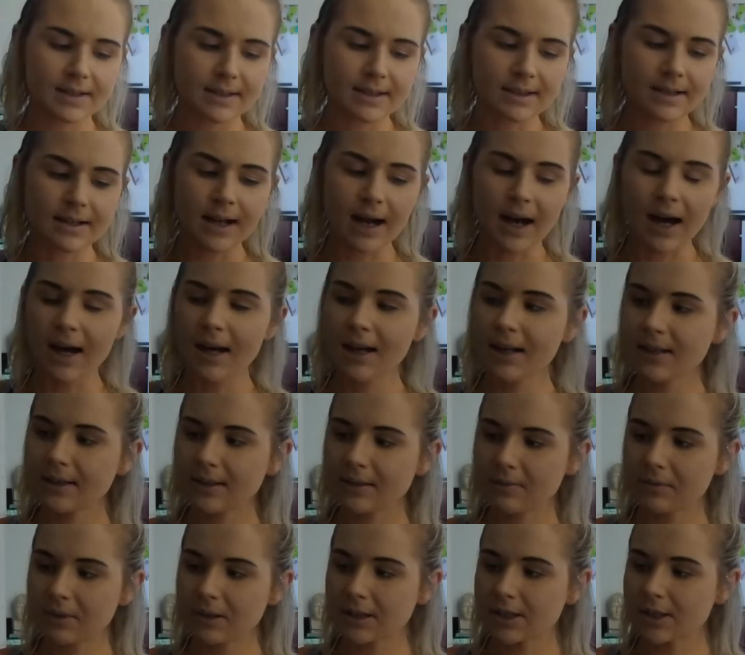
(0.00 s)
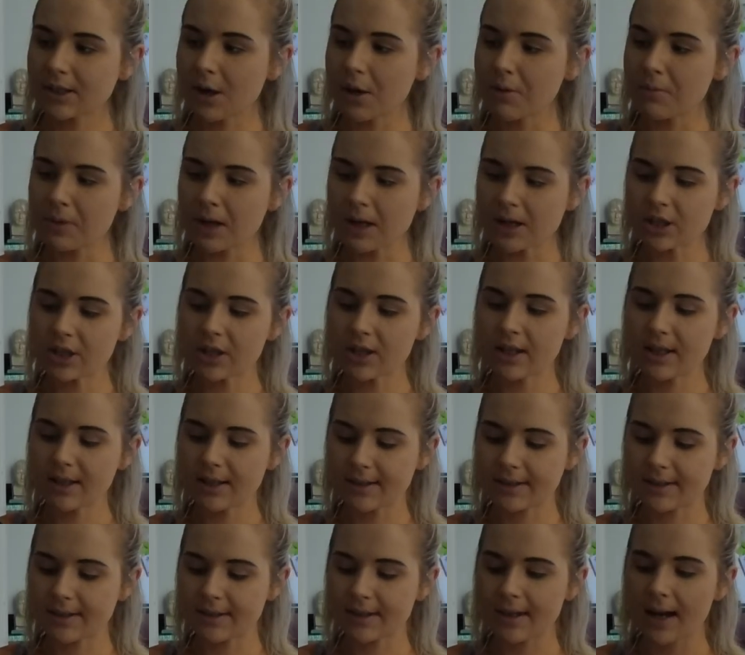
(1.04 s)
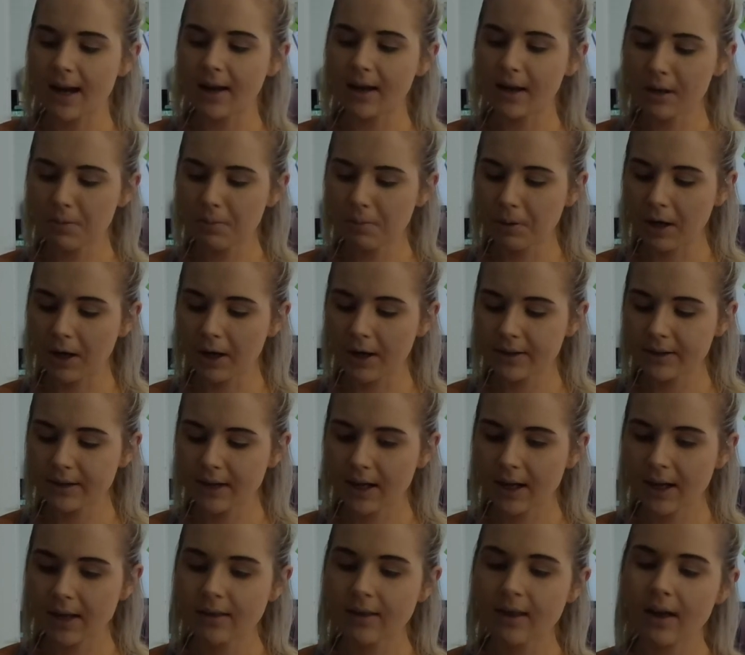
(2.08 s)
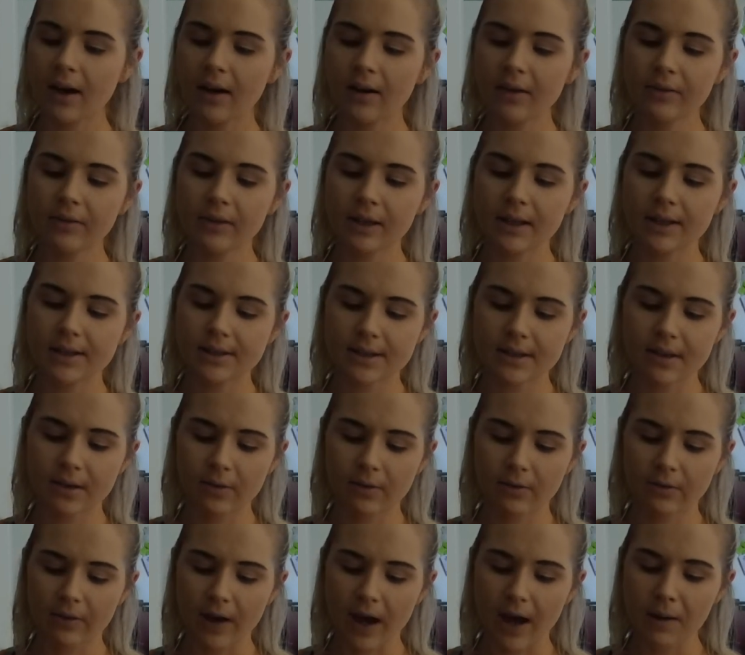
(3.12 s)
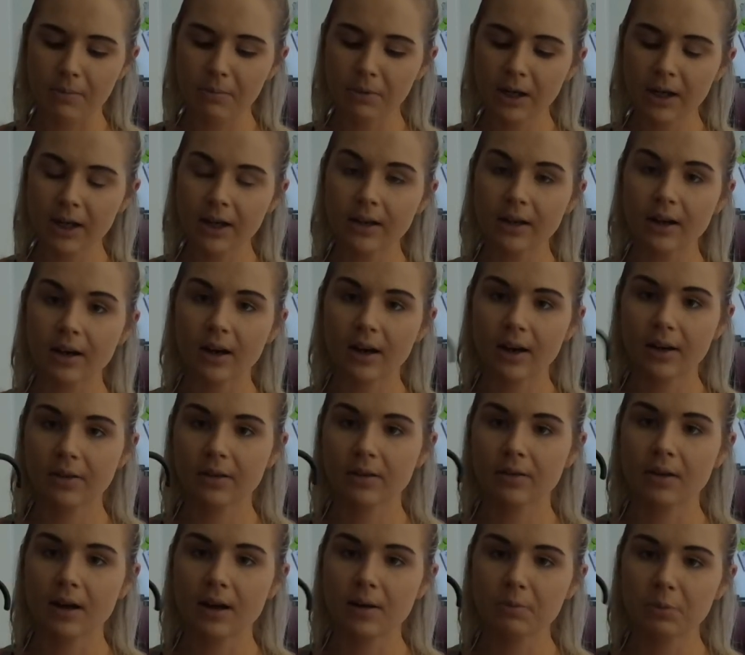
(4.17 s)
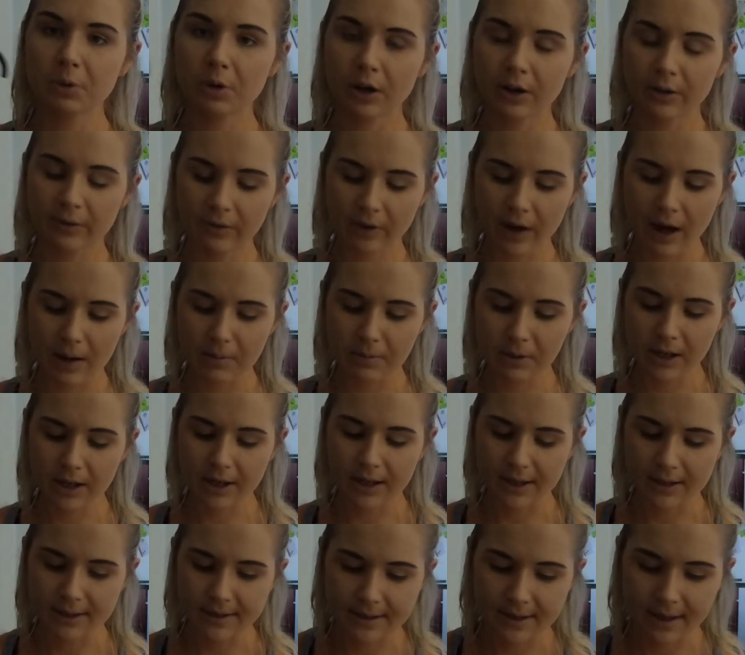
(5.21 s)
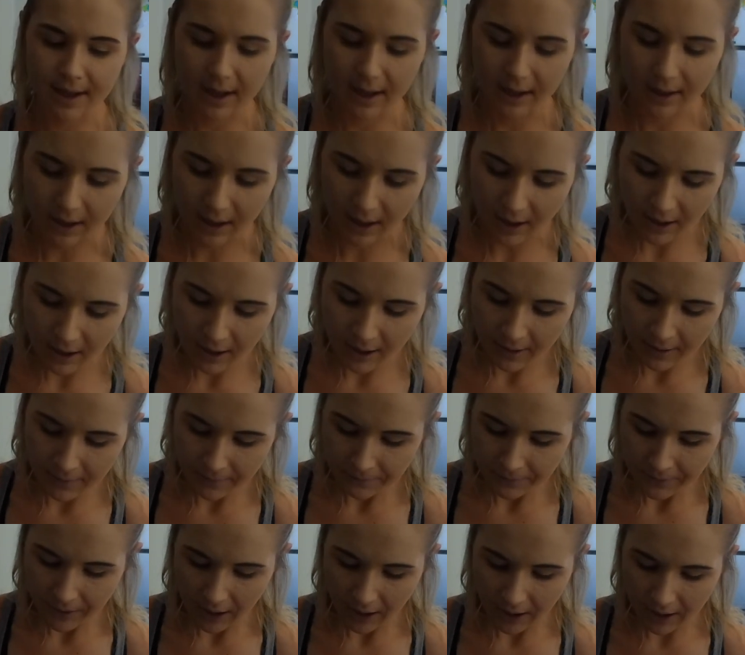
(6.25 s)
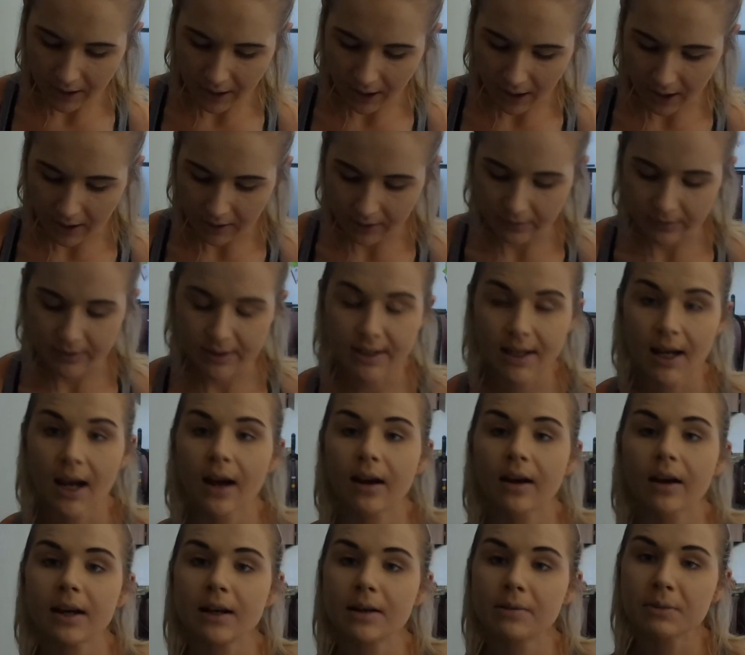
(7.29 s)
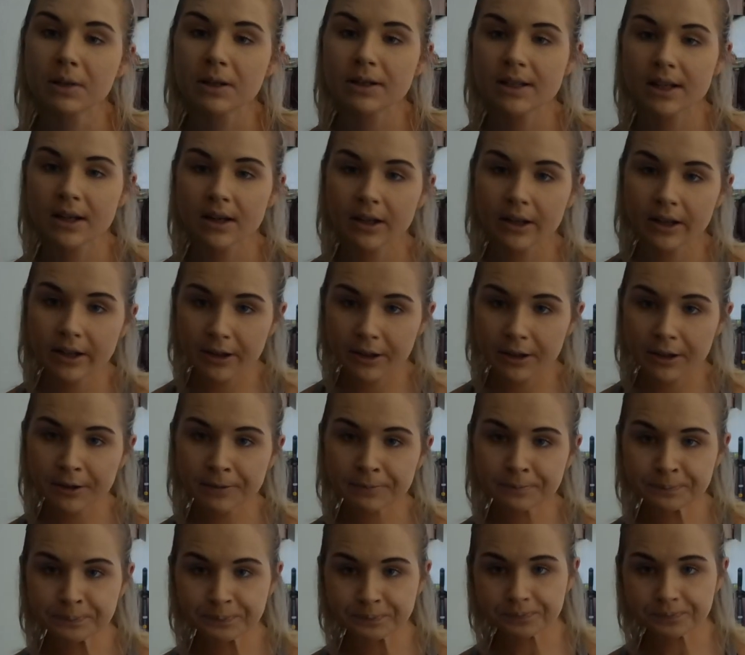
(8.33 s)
It's not so much the aesthetic part that I love, it's the fabric. Our Threadborne fabric is like a kind of terry material,